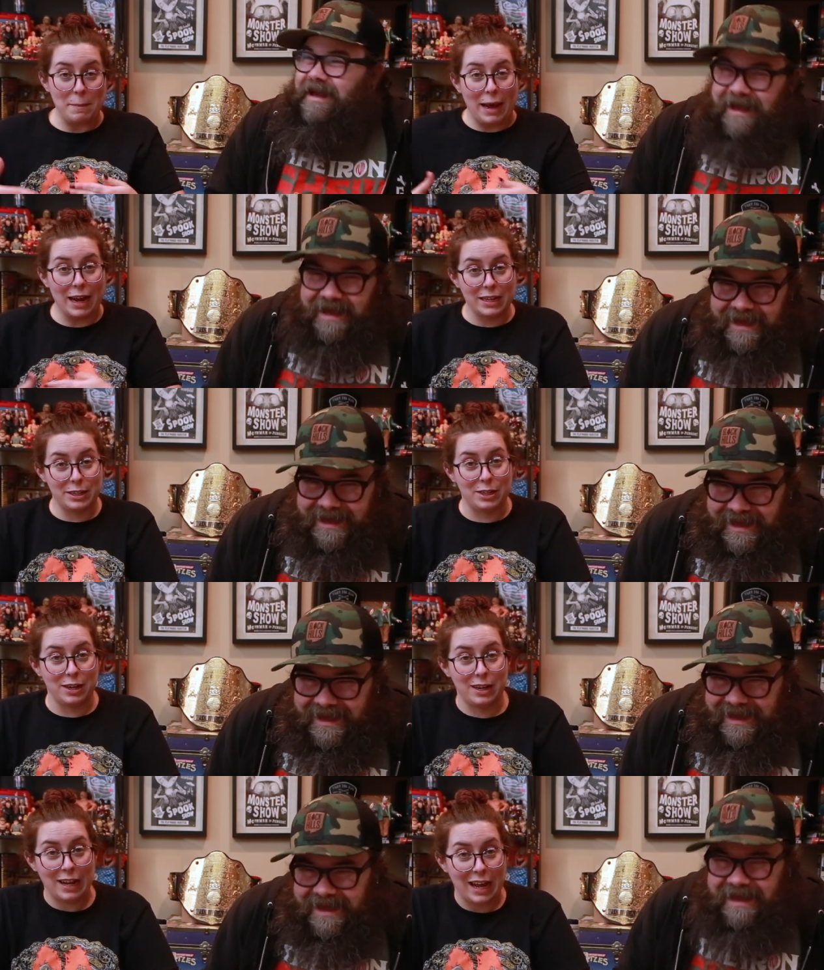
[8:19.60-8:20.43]
Speaker 1: my hot
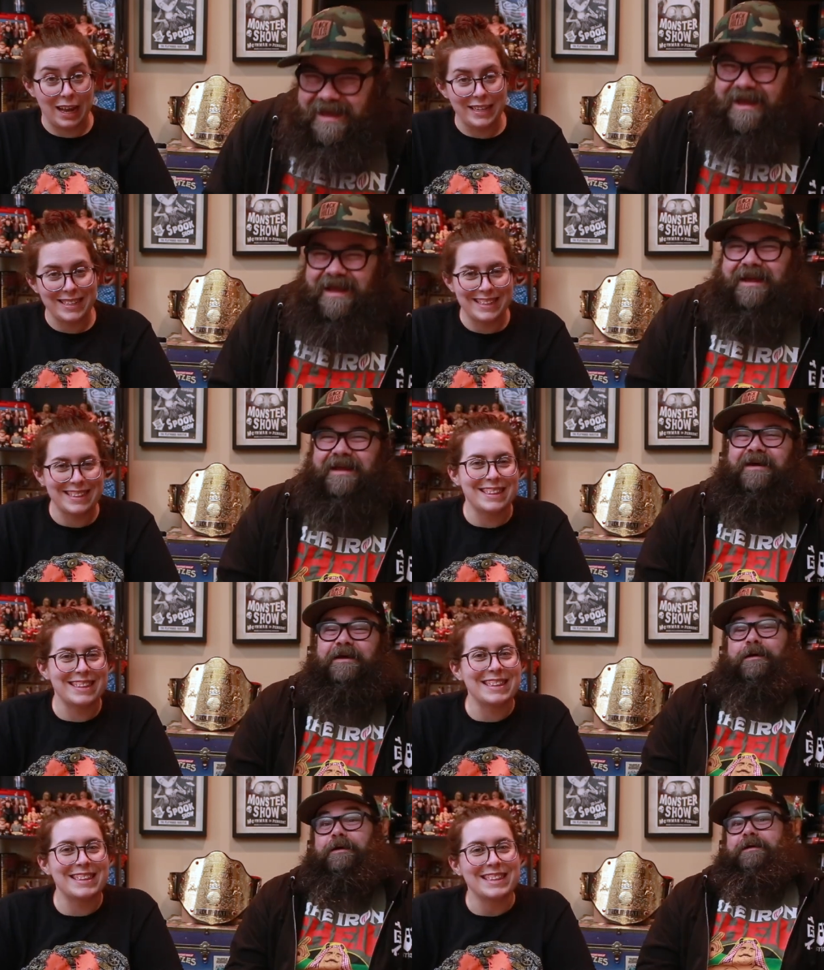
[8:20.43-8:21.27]
shirt on.
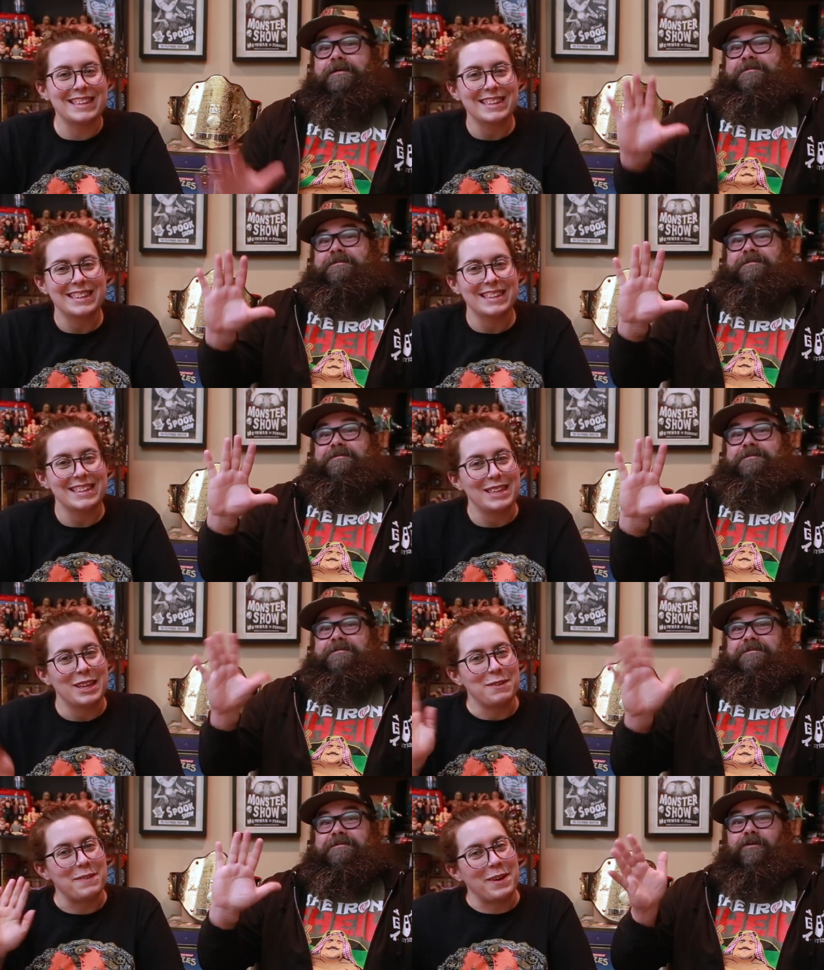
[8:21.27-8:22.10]

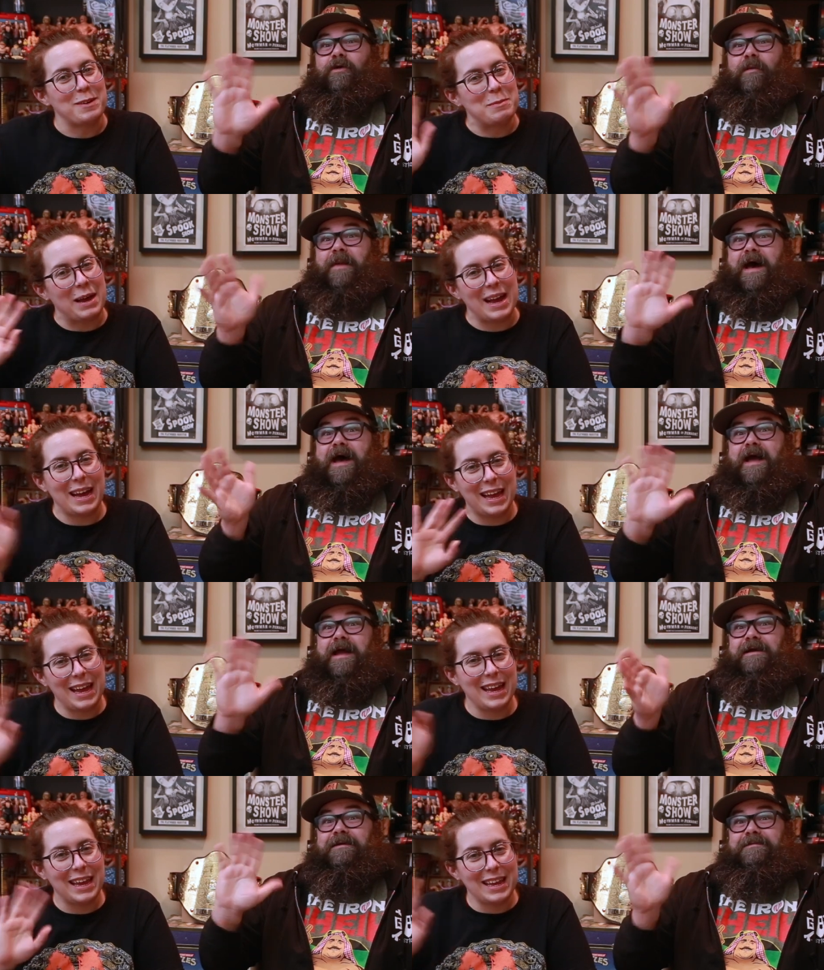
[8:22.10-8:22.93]
Well, well bye.
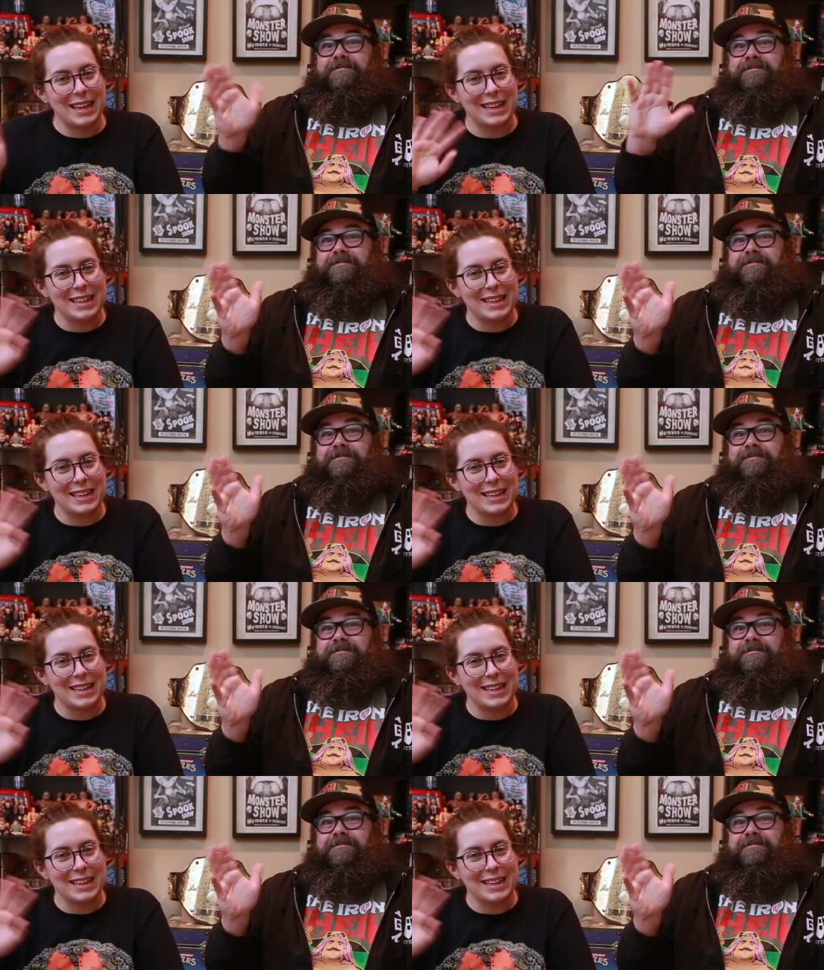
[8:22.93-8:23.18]
bye.